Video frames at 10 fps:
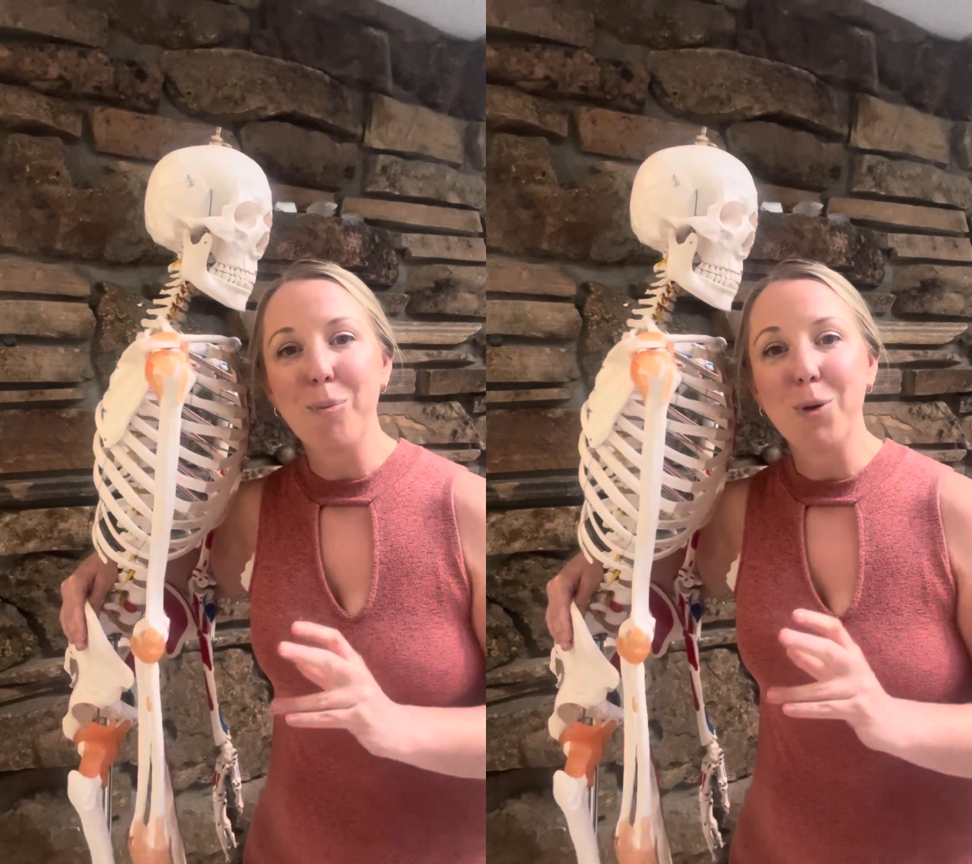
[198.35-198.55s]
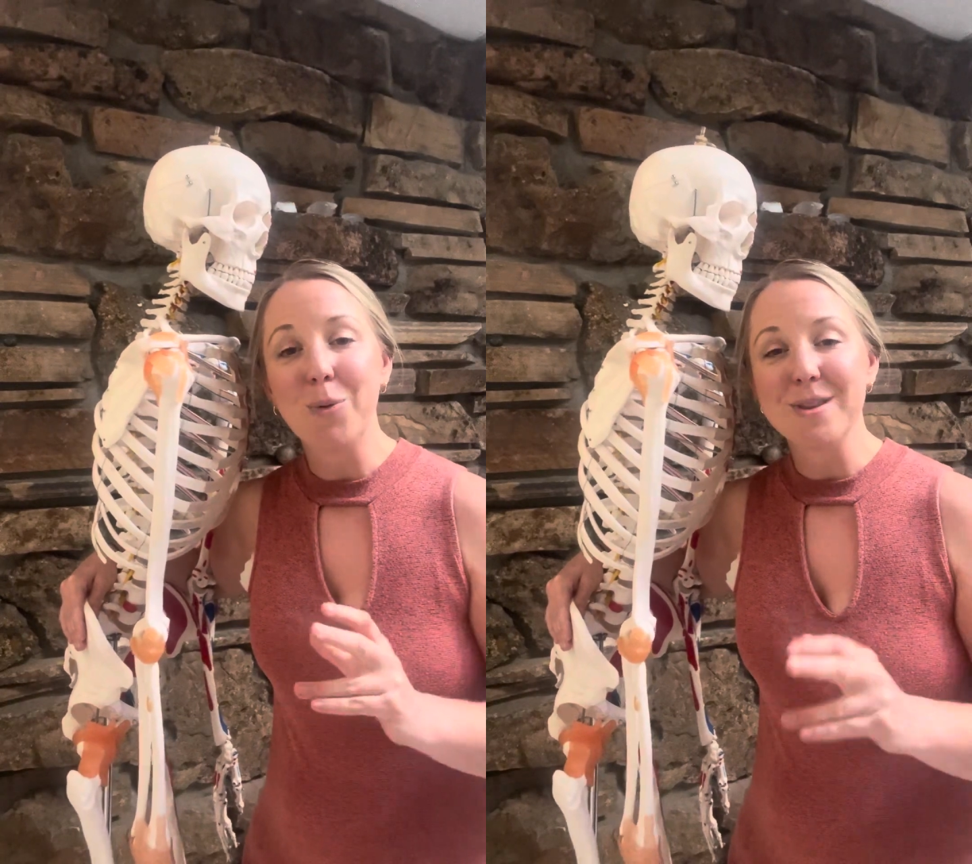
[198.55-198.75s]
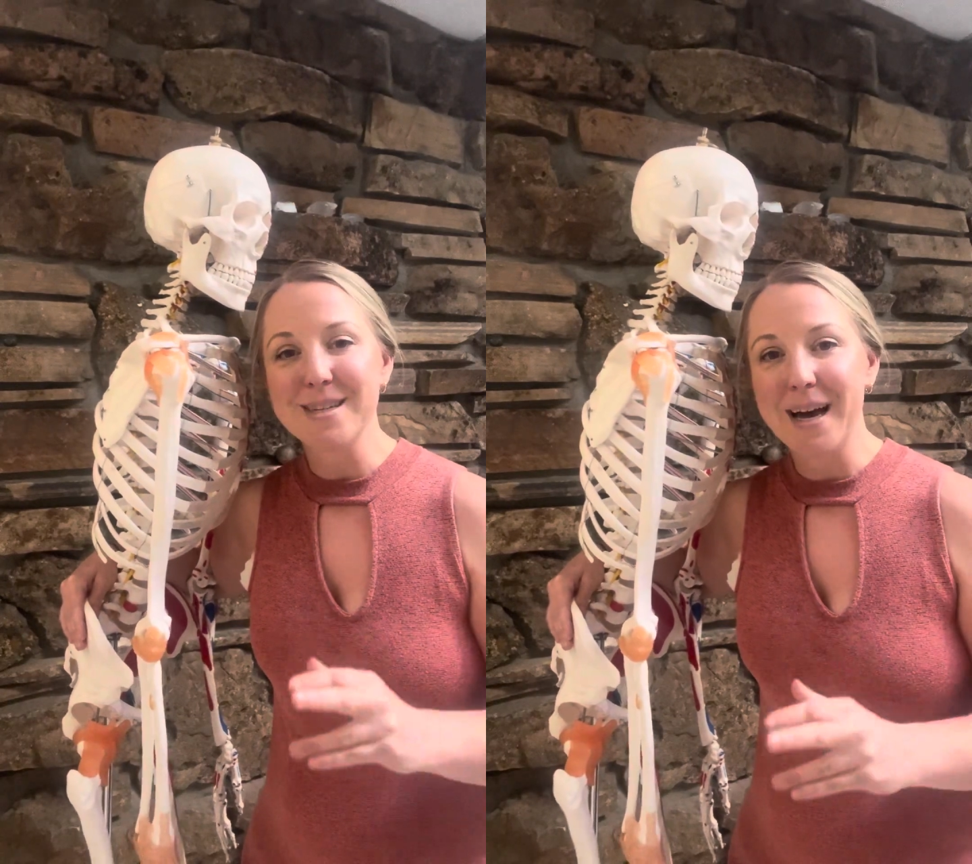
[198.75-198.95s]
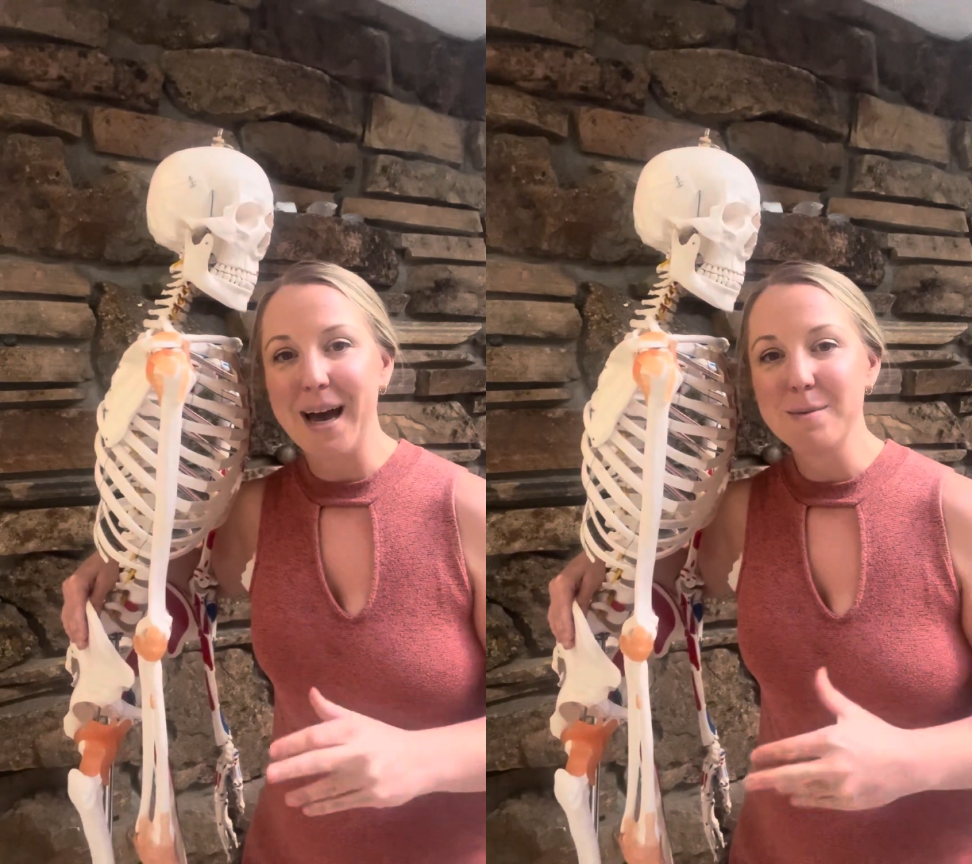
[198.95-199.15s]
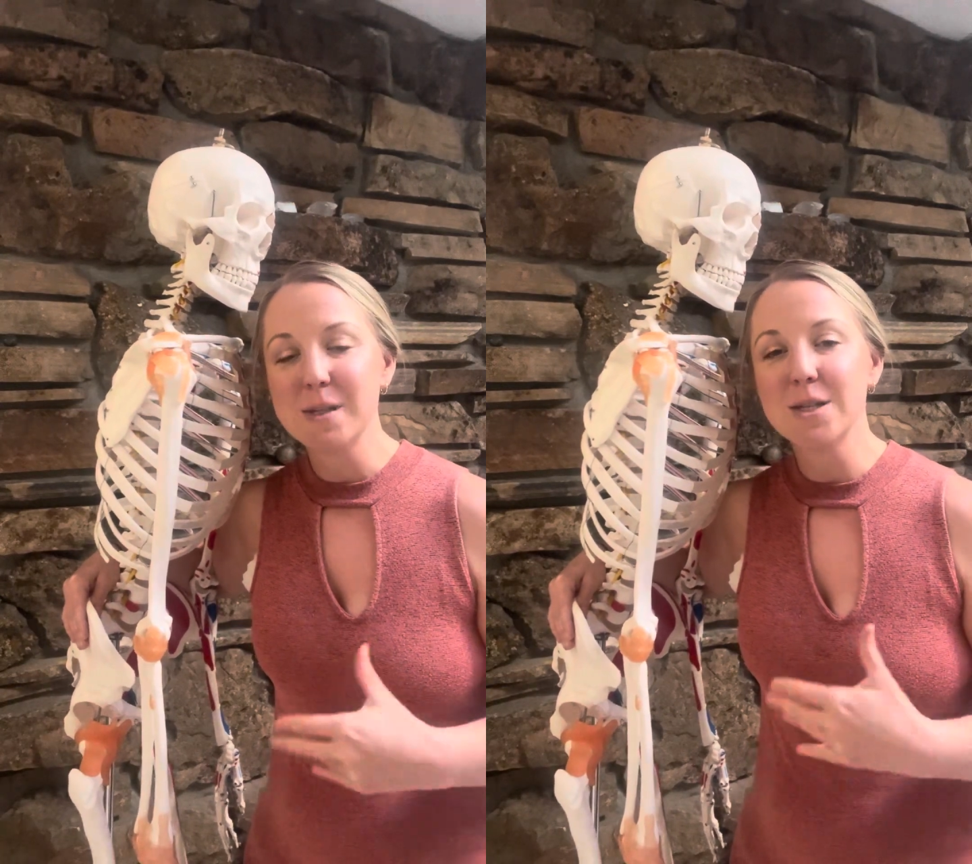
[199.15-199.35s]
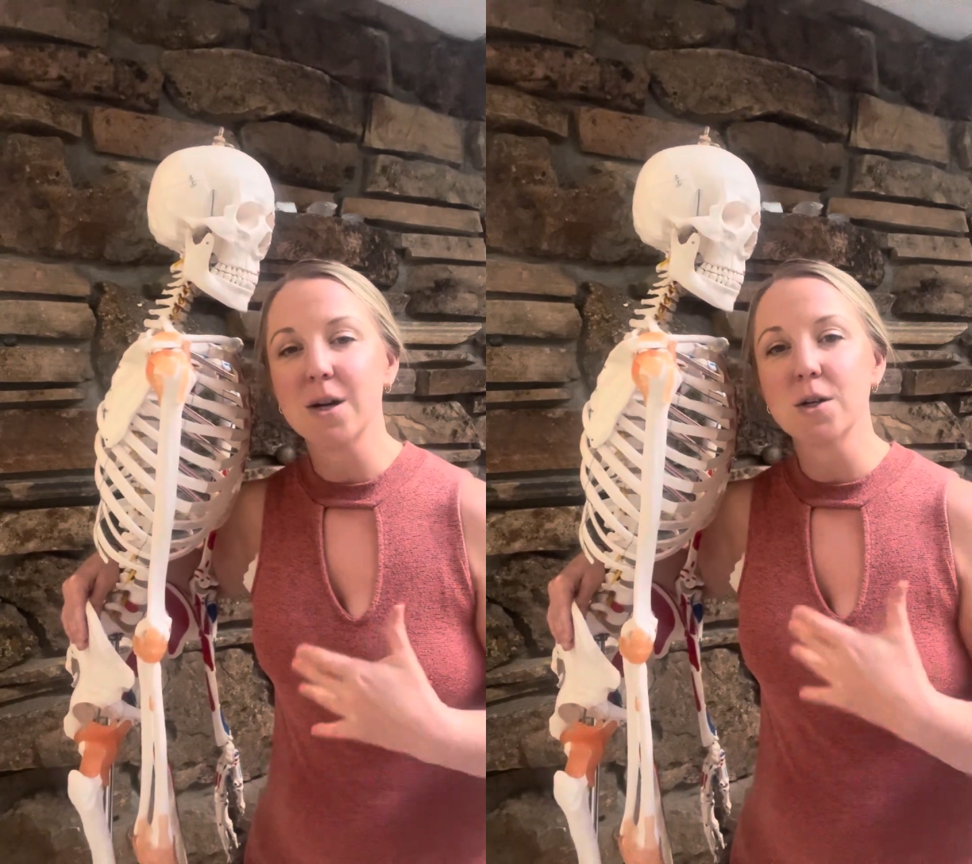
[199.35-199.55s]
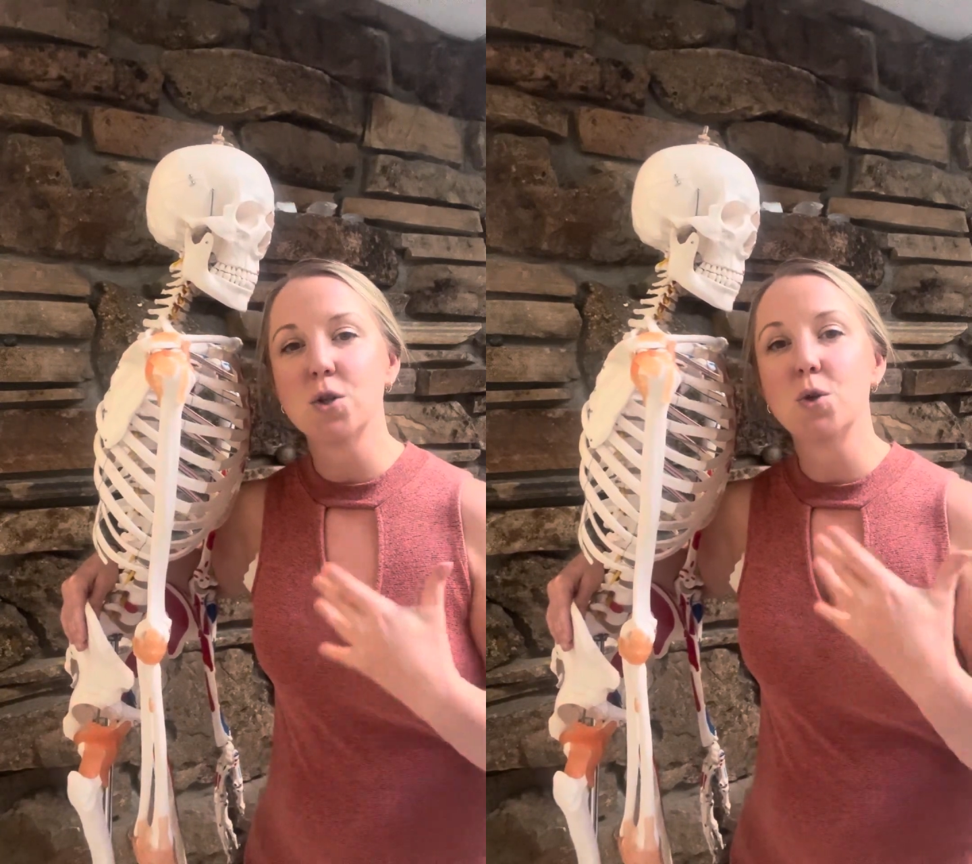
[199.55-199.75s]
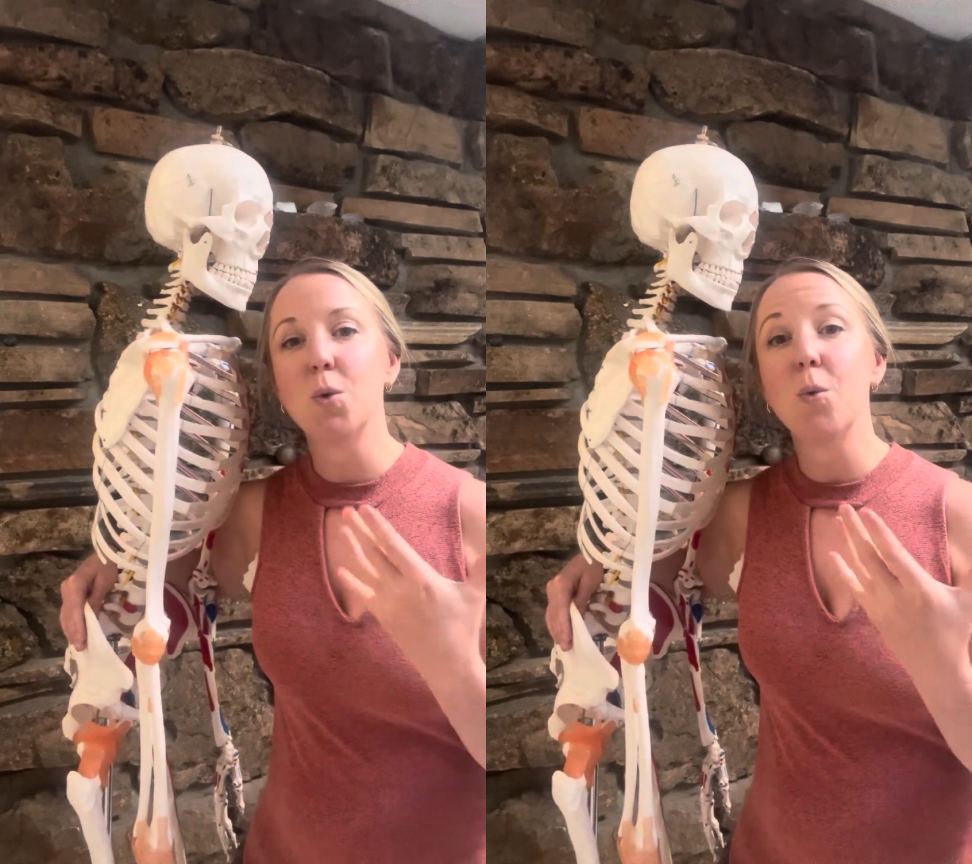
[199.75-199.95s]
you with time start
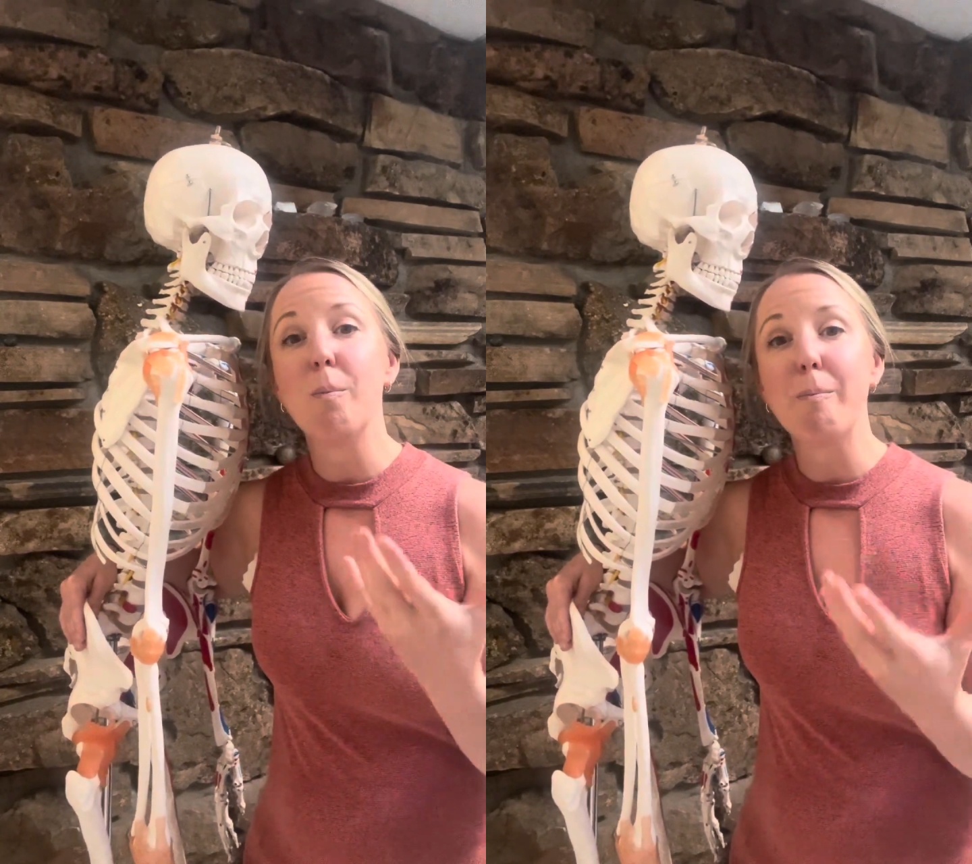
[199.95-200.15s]
to